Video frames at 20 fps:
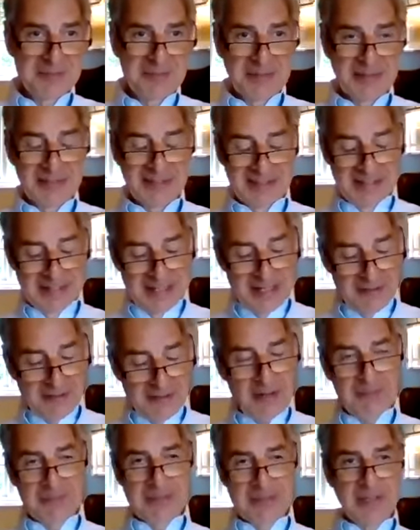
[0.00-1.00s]
But
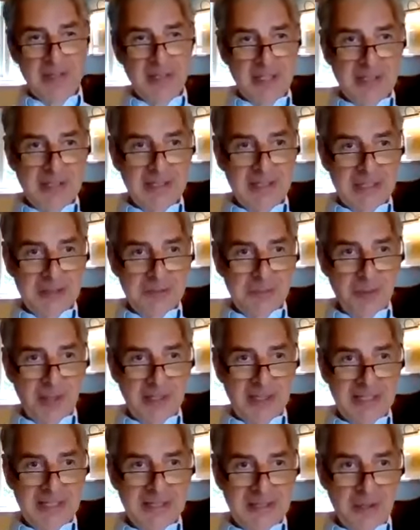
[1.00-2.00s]
I'm delighted it's
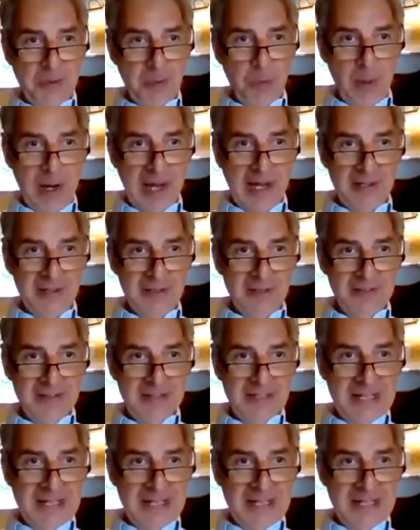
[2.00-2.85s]
working so well.